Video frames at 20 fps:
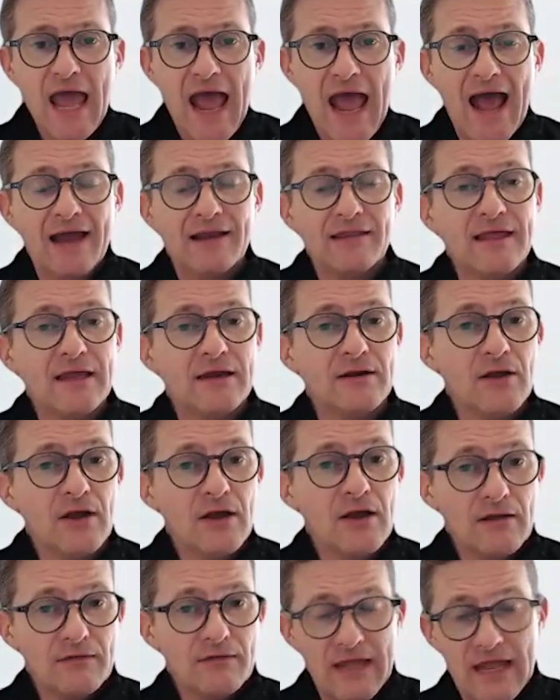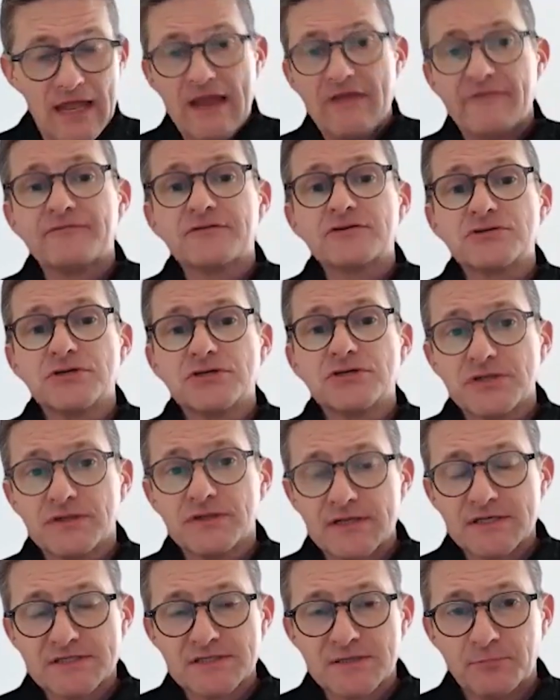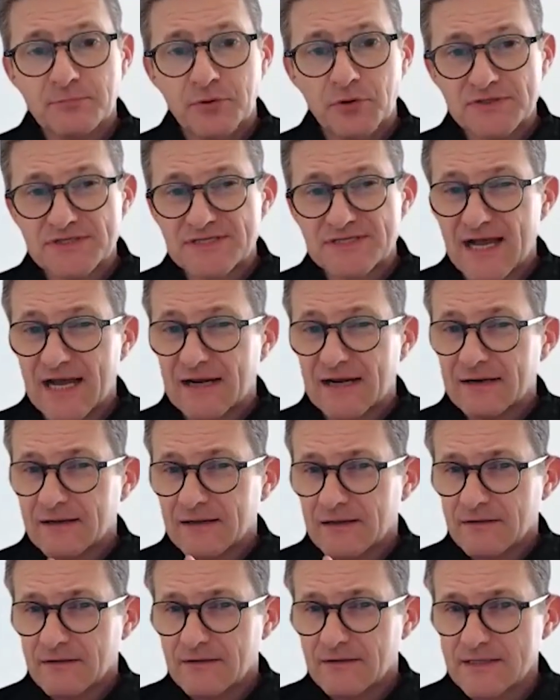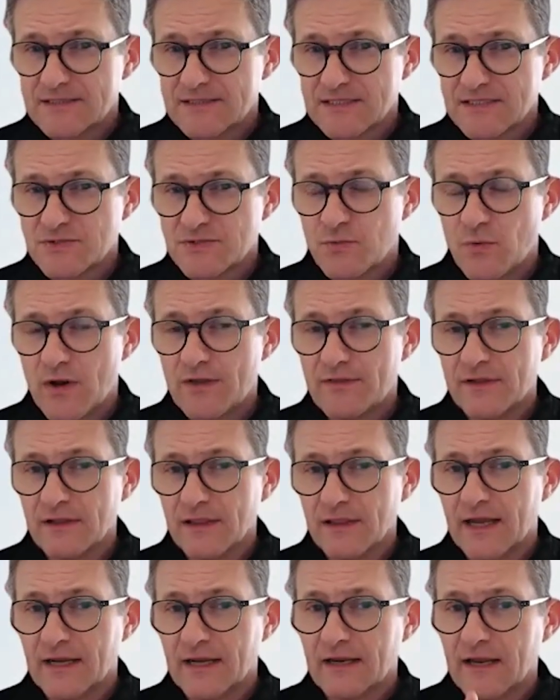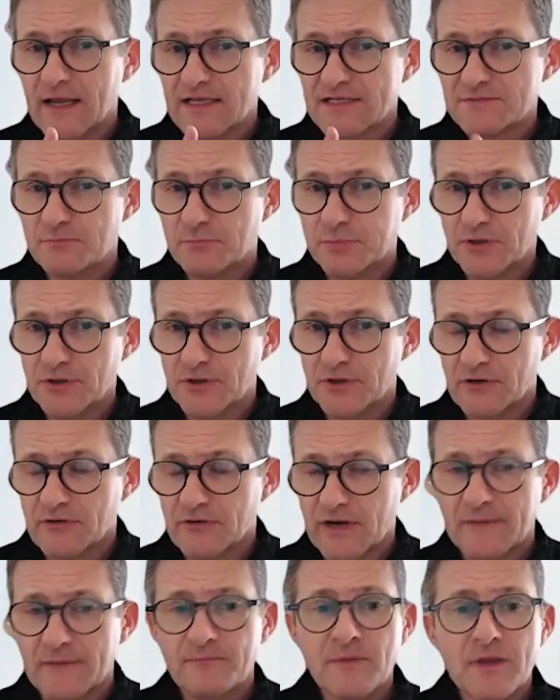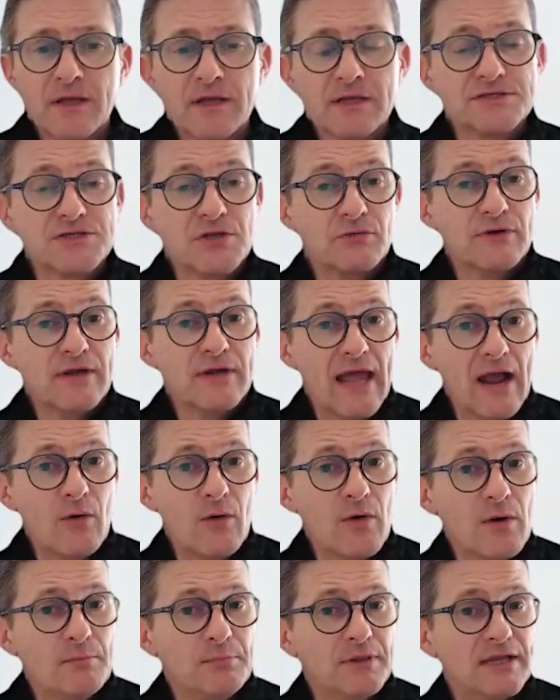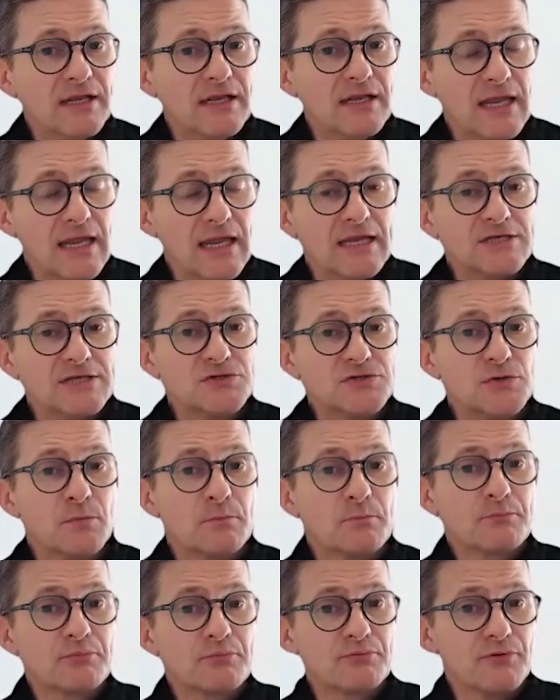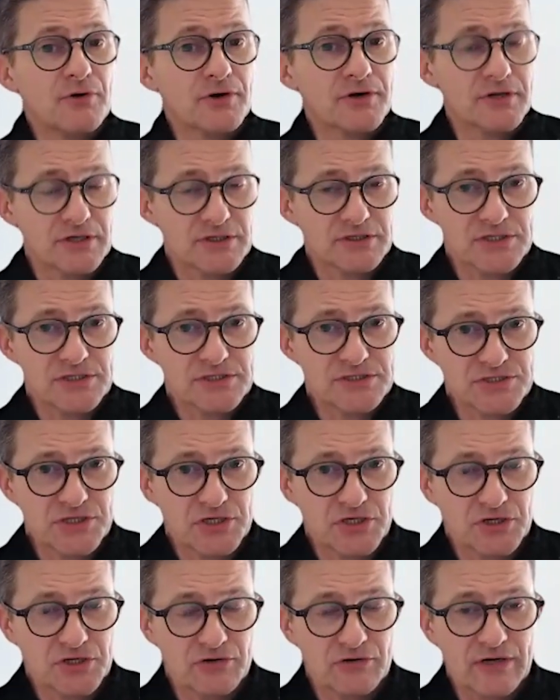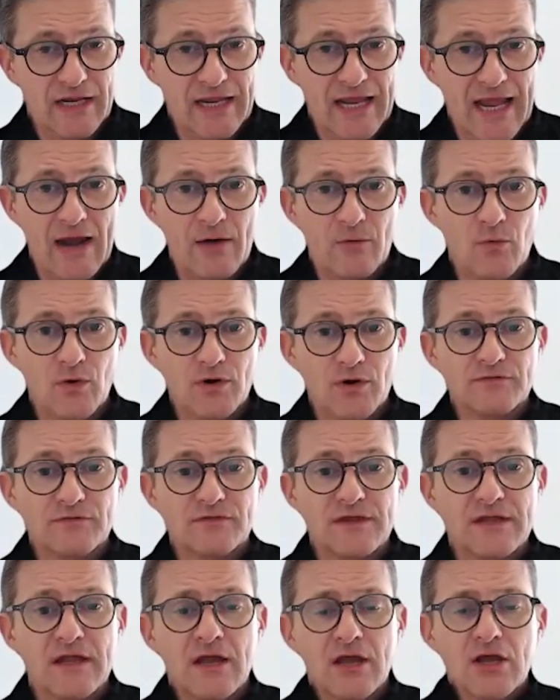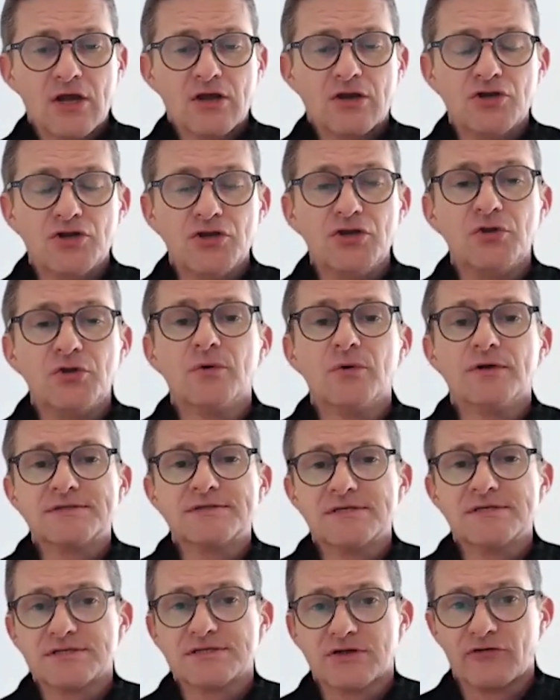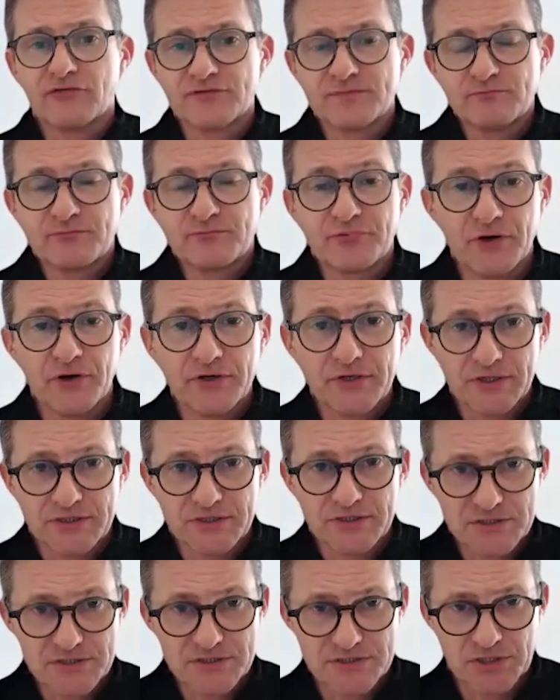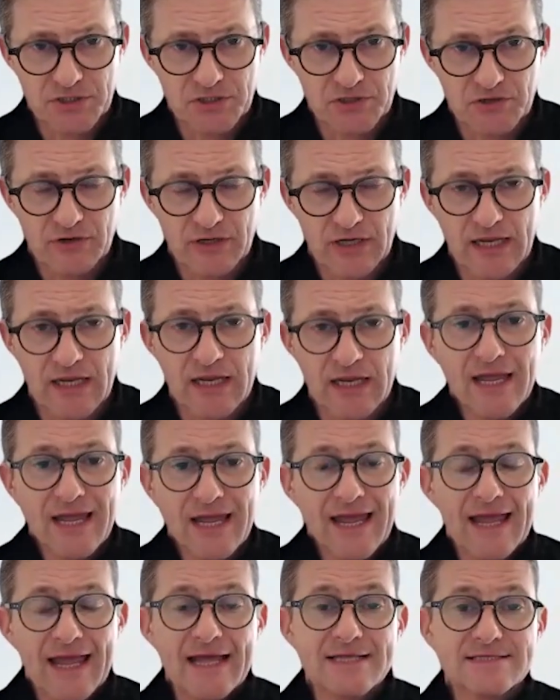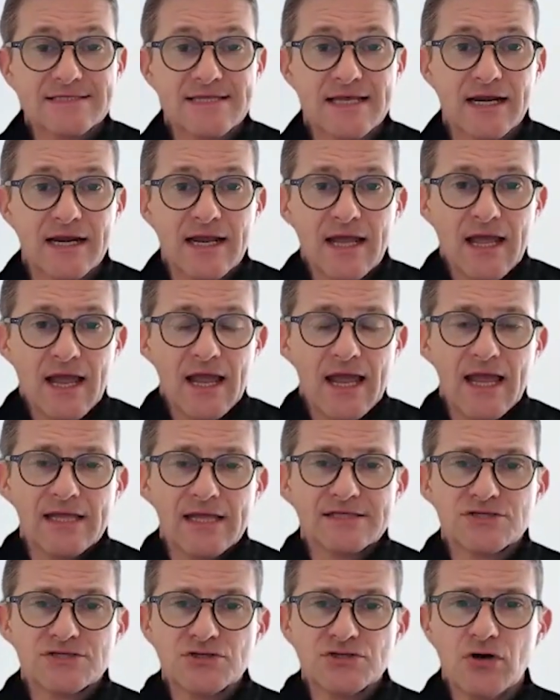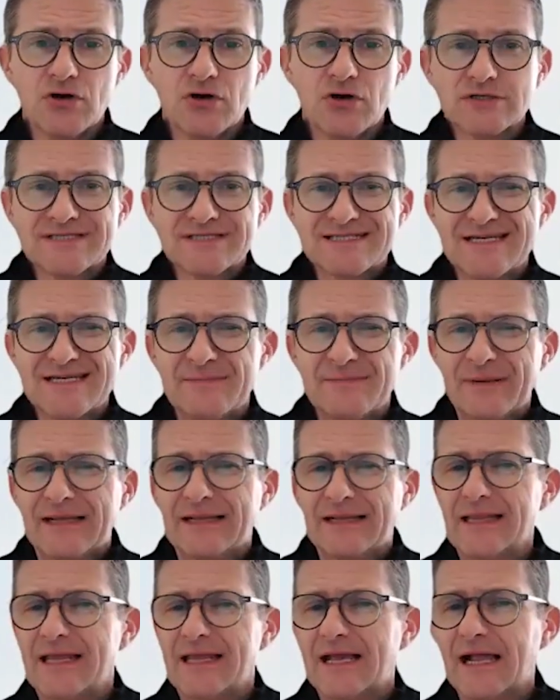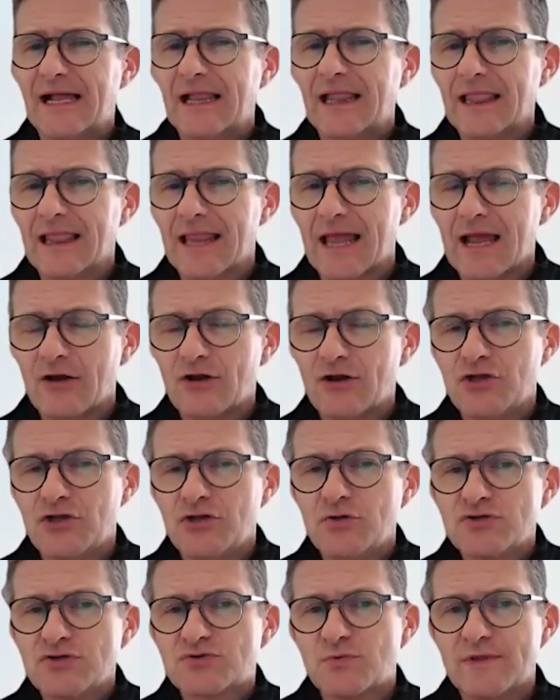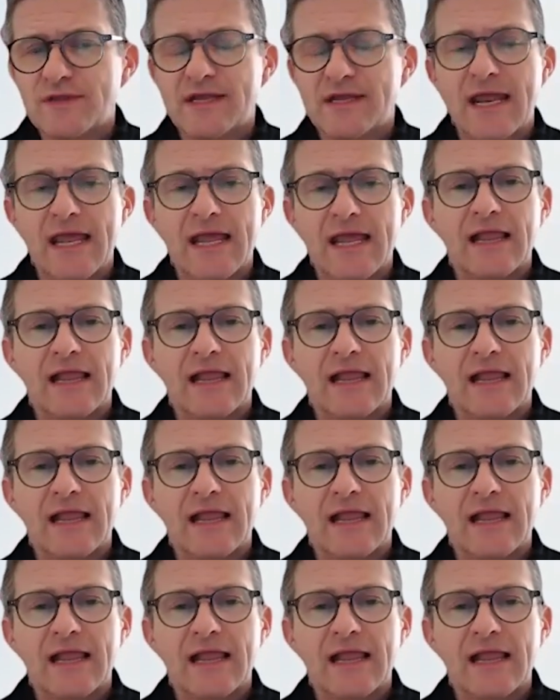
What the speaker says: and then the infrastructure that supports that. This is where the line gets blurry. So now we're bleeding into product security. And one of the nuances of product security is that it's not typically used within a